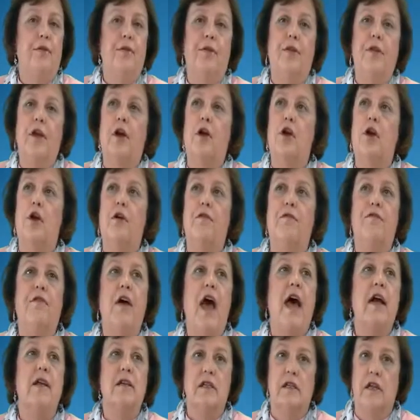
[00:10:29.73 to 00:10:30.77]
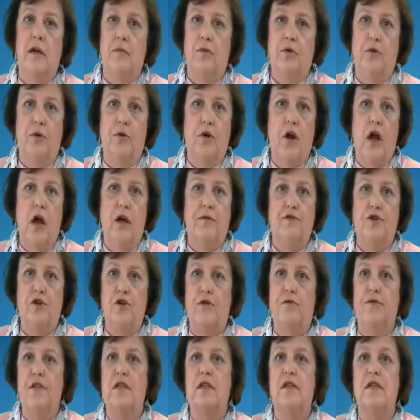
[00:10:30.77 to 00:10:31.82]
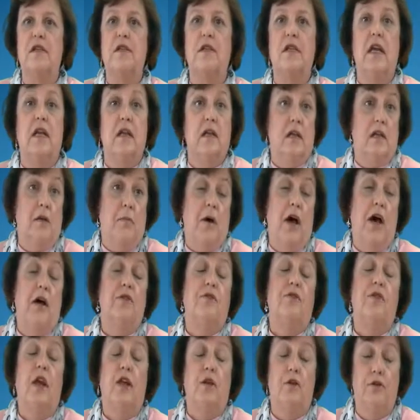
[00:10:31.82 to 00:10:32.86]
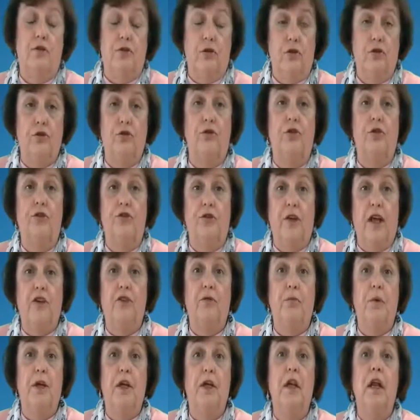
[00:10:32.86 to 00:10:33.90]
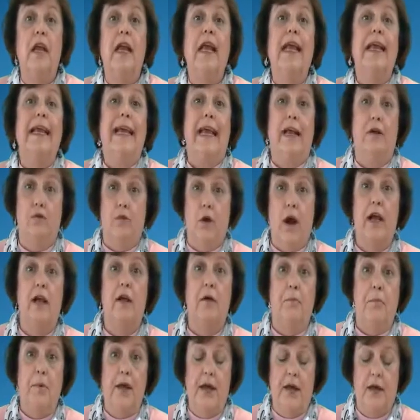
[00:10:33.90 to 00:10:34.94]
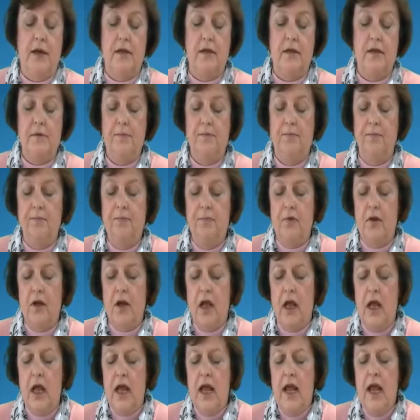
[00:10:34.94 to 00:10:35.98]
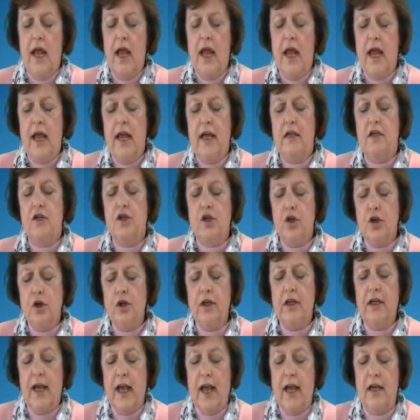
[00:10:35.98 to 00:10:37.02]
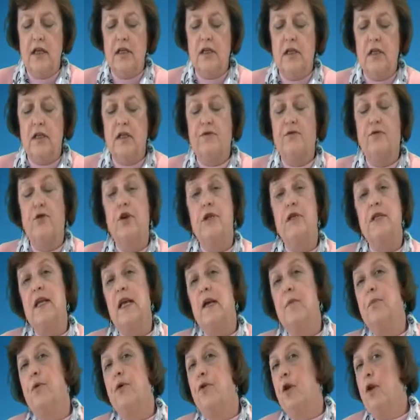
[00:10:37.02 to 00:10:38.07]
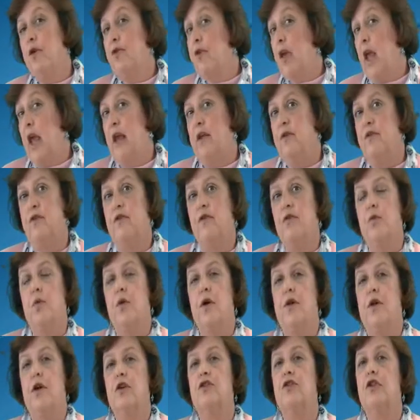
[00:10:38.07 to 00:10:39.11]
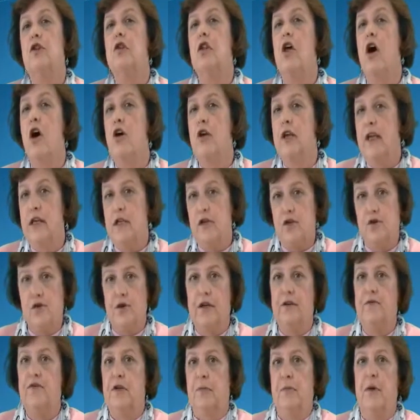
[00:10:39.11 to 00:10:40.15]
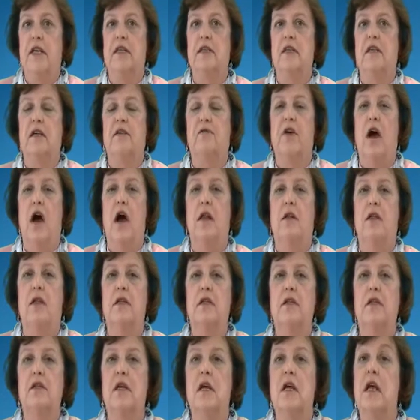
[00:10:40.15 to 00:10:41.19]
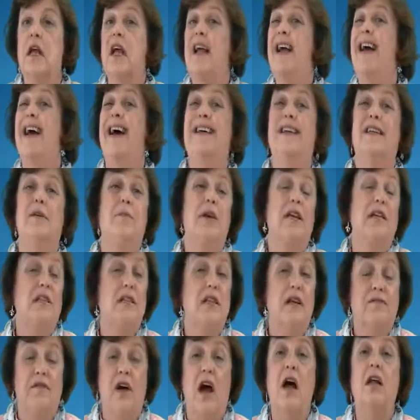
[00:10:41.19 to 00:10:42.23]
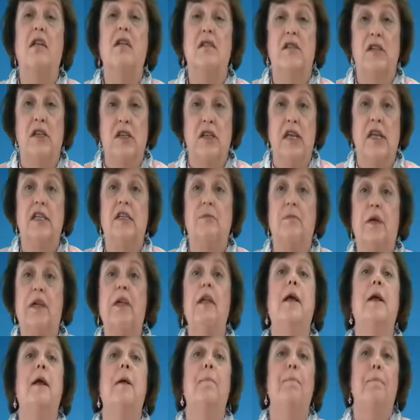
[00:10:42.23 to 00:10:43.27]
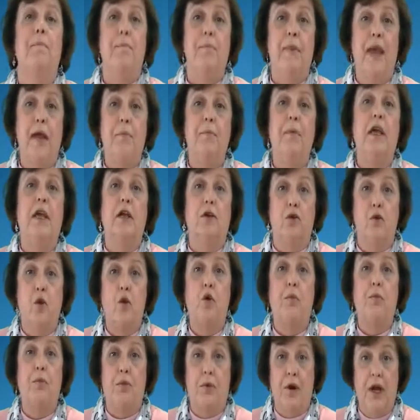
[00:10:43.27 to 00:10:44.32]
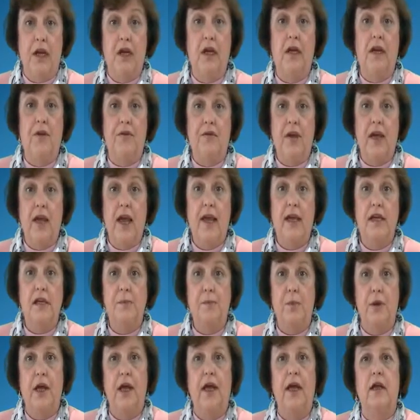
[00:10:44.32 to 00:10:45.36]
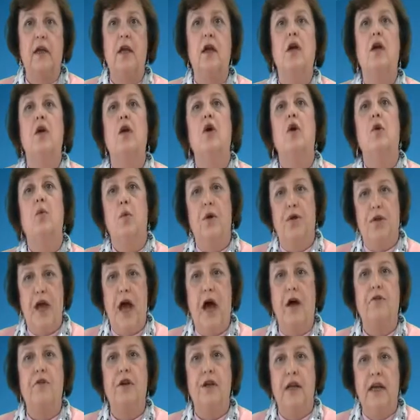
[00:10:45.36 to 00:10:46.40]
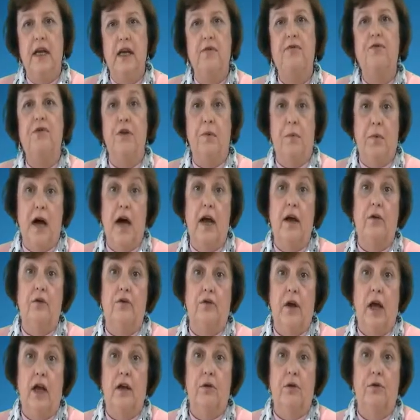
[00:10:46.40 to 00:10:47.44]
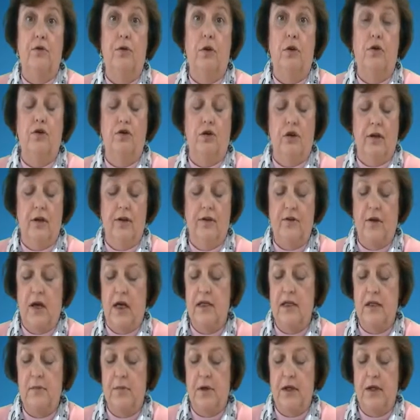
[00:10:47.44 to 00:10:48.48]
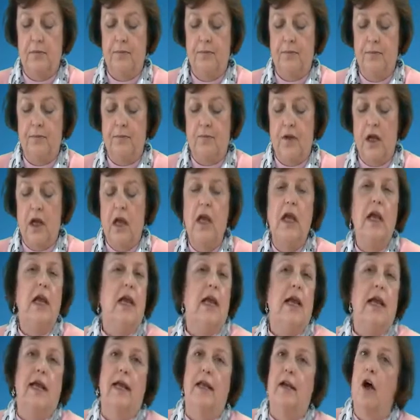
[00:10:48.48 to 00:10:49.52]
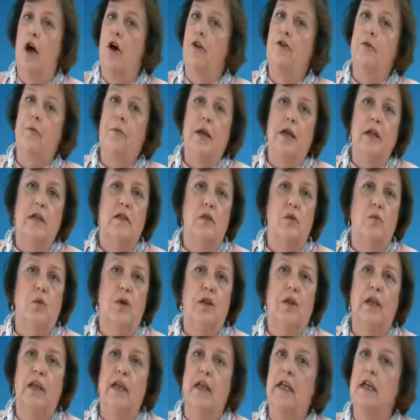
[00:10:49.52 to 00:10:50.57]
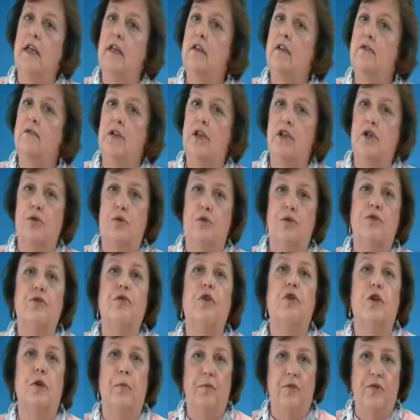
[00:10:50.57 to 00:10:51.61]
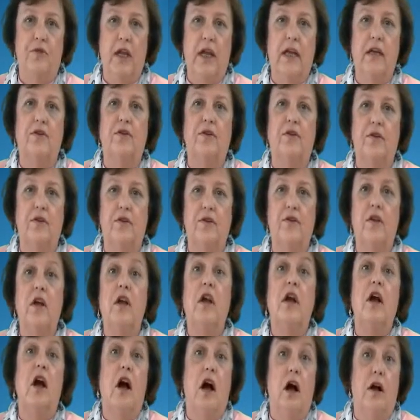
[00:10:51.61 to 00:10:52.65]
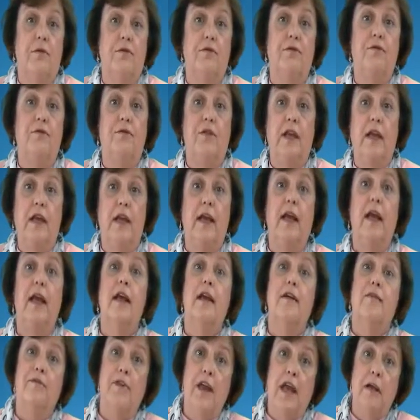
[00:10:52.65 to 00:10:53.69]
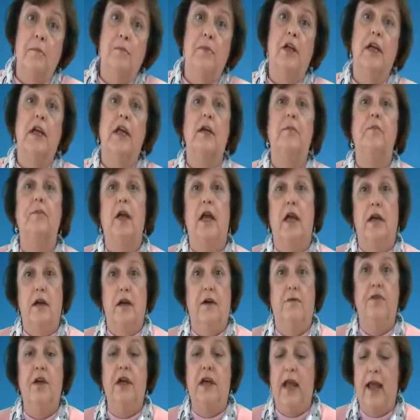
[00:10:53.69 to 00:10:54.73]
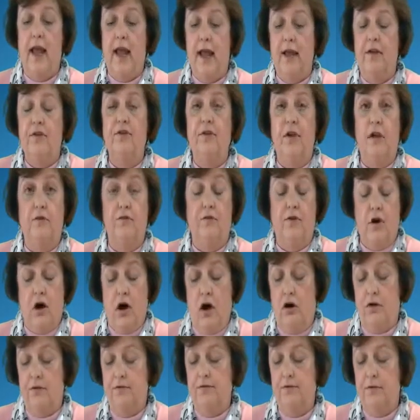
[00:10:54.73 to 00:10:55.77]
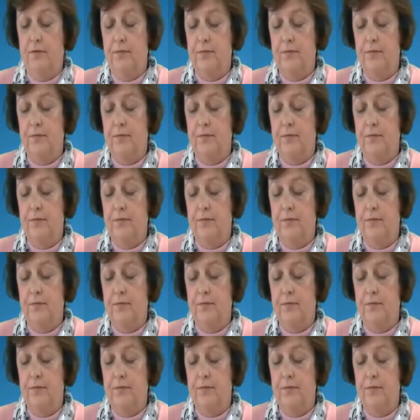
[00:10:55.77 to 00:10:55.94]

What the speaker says: There are a vast number of services that the biopsychosocial assessment can recommend. In certain cases, for example, those cases where there's a long history of domestic violence, a domestic violence assessment may be incorporated in the case plan without the need for the biopsychosocial assessment. It all depends on what the individual circumstances of the family and of the case involve.